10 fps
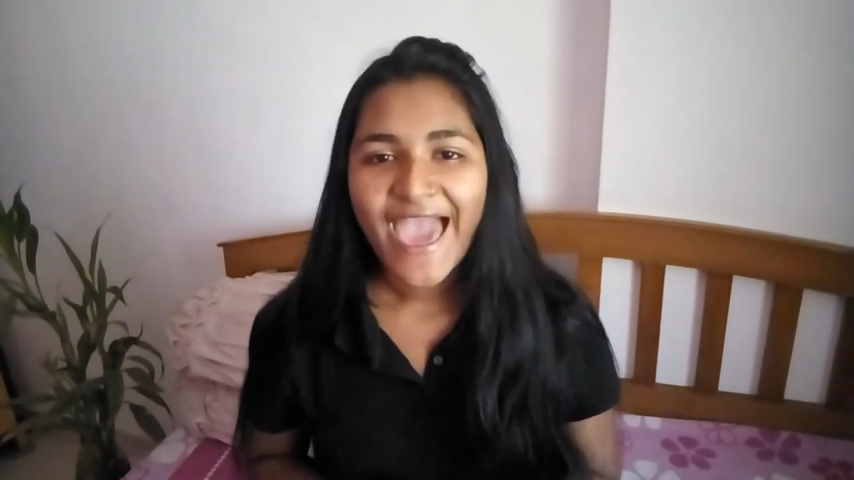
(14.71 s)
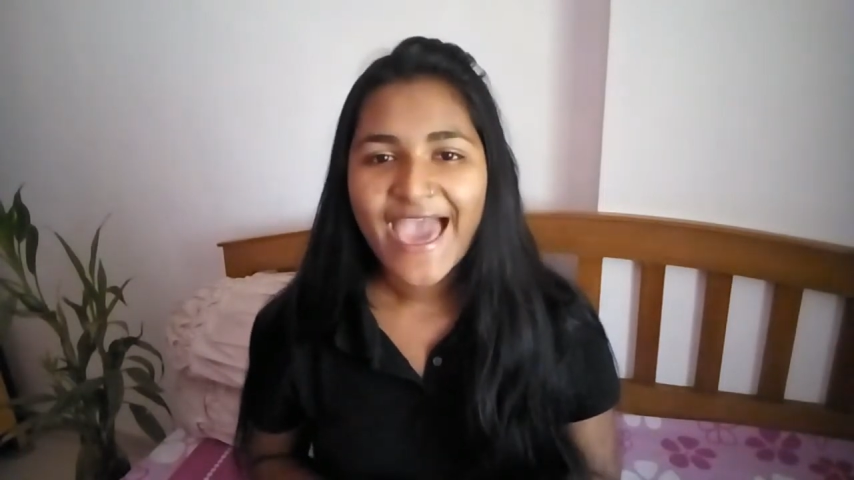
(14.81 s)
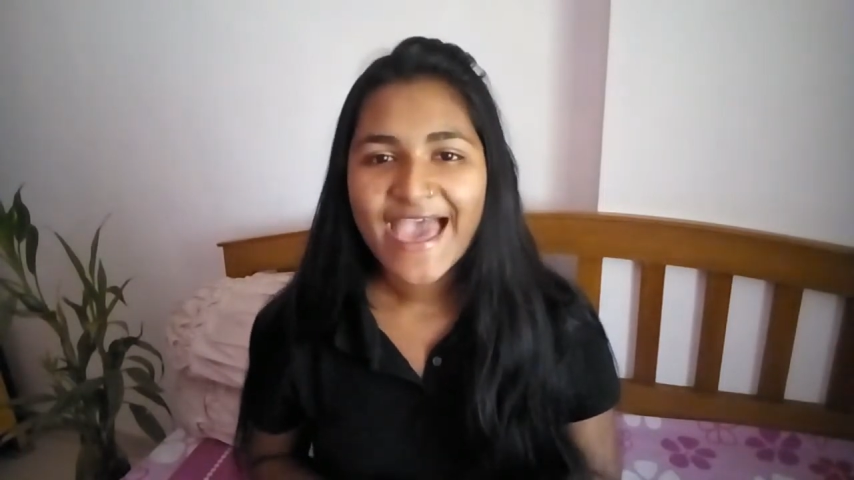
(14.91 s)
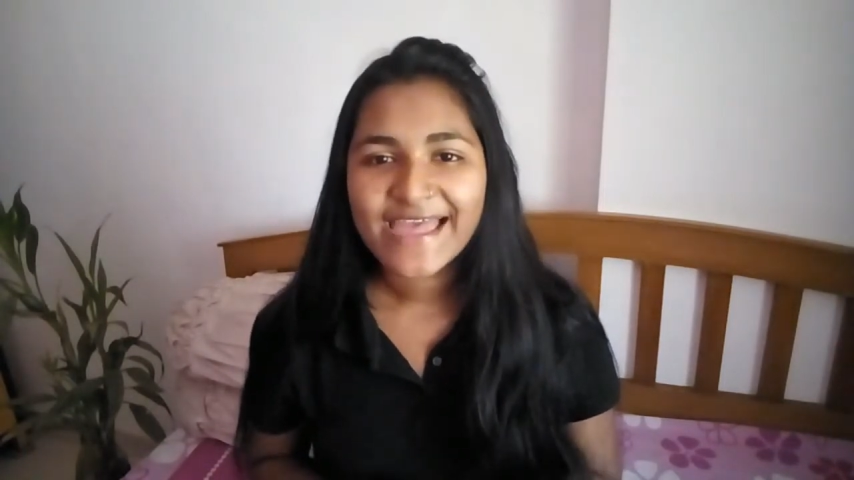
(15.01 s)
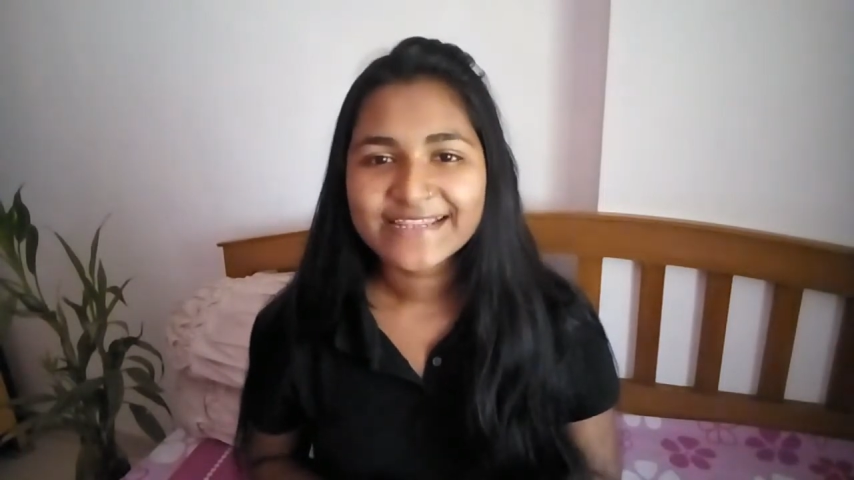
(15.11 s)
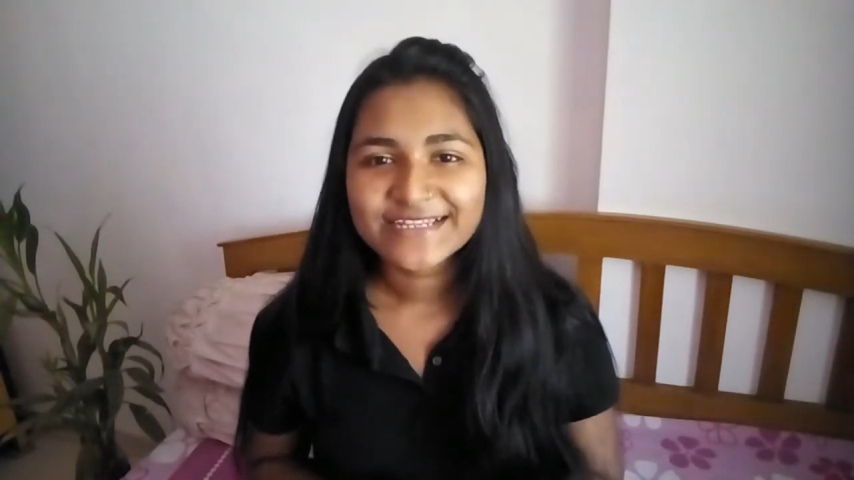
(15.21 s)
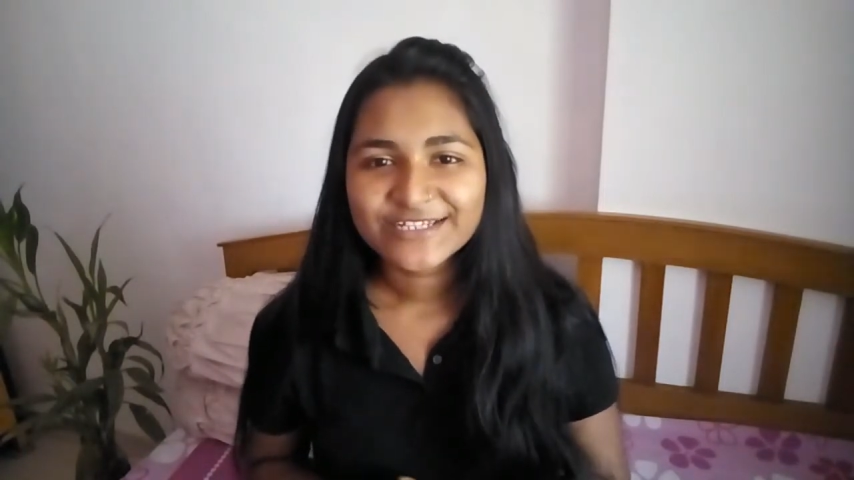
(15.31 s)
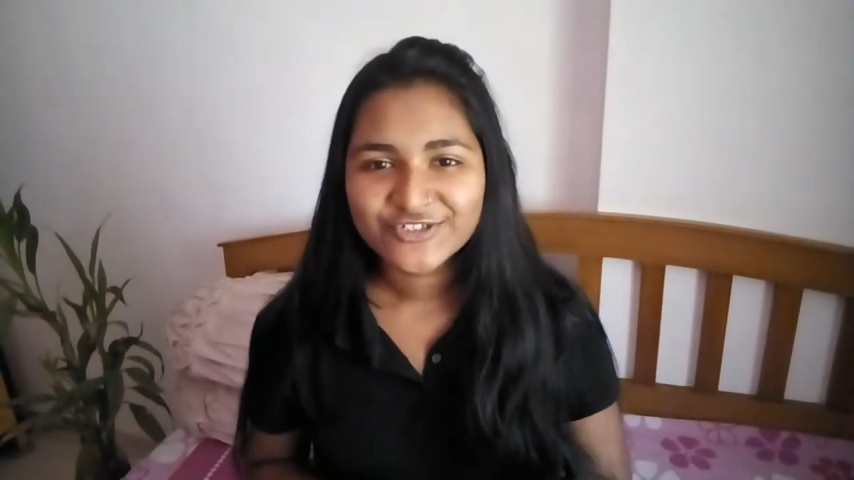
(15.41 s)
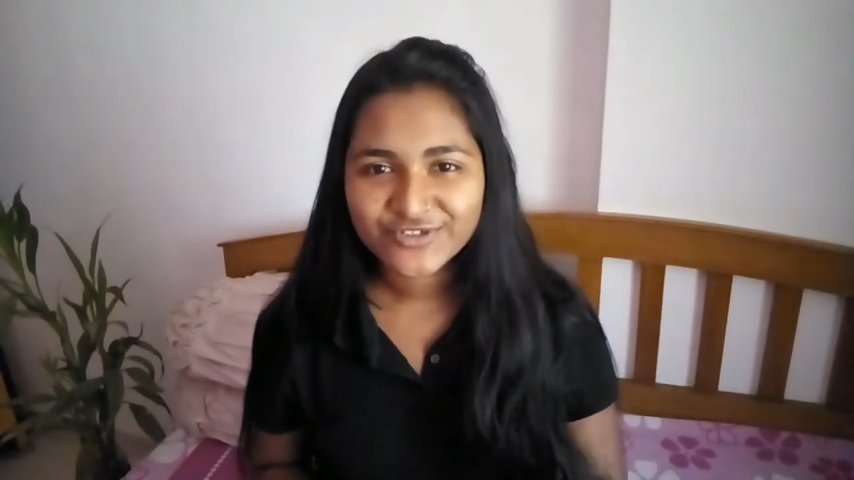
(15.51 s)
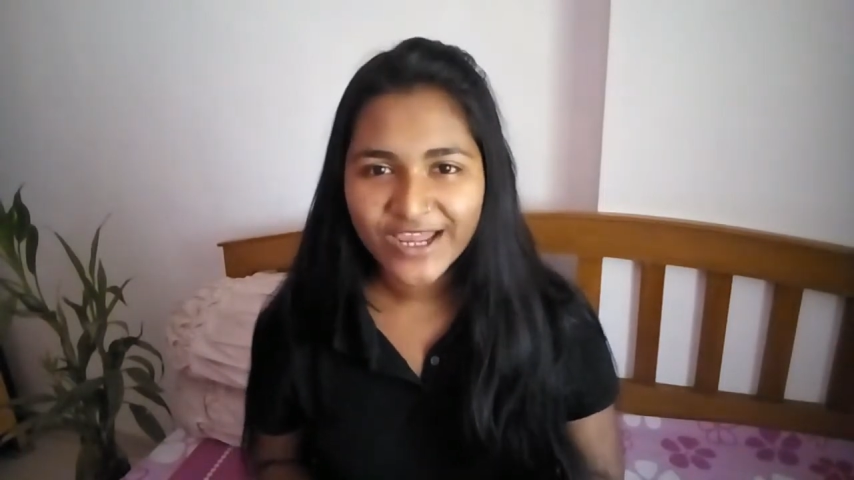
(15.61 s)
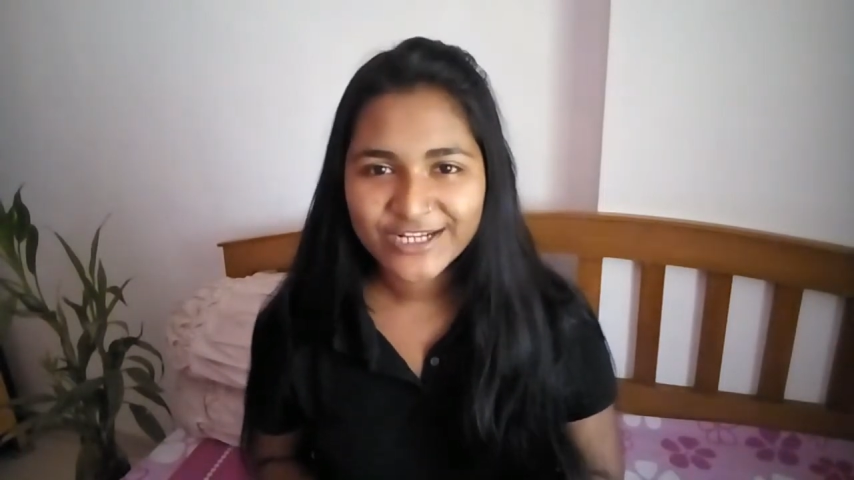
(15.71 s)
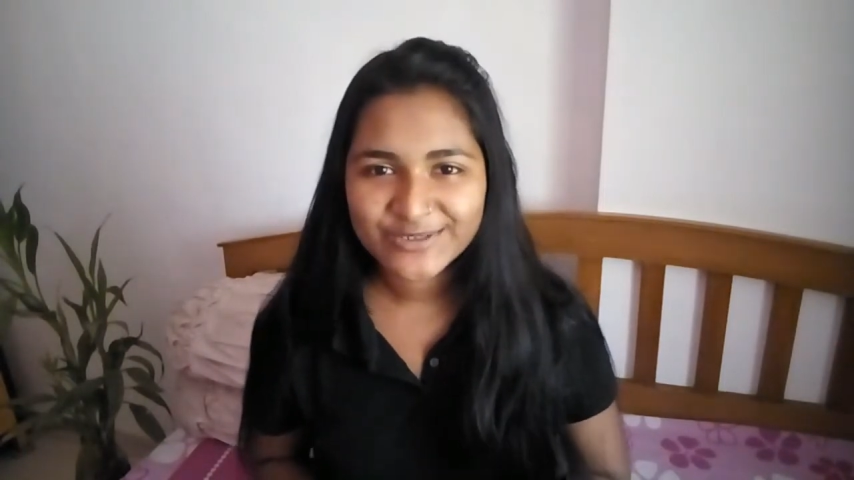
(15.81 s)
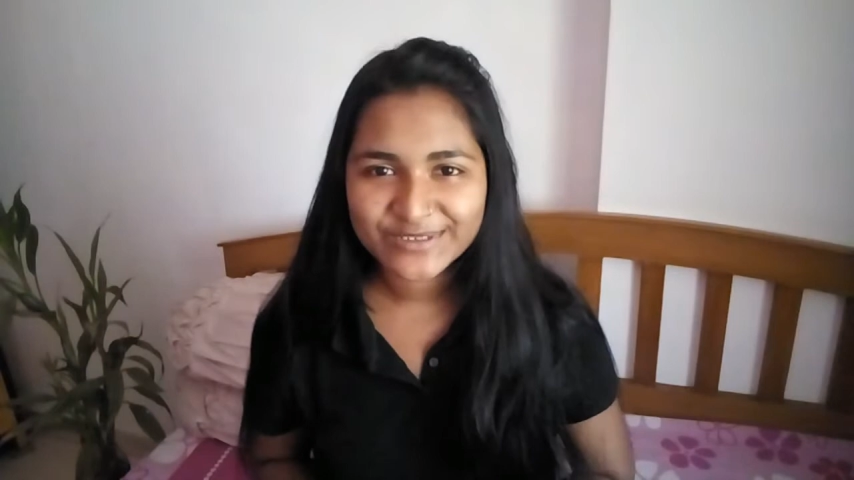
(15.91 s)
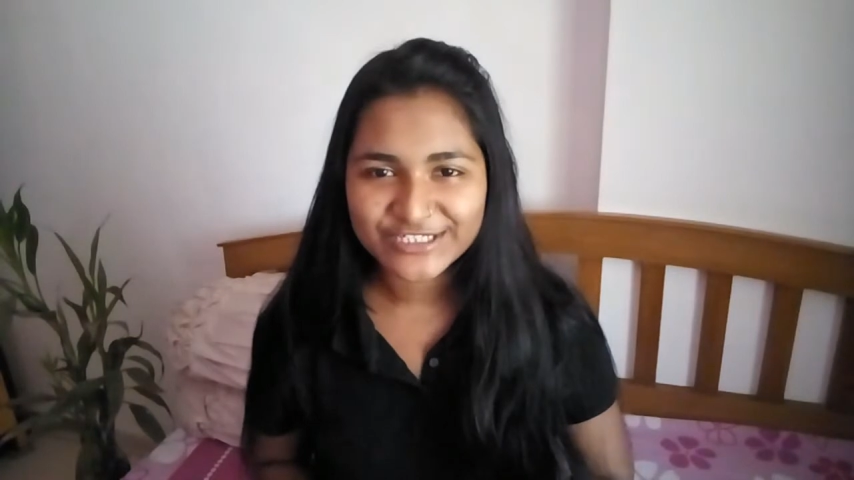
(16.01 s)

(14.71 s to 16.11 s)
and try to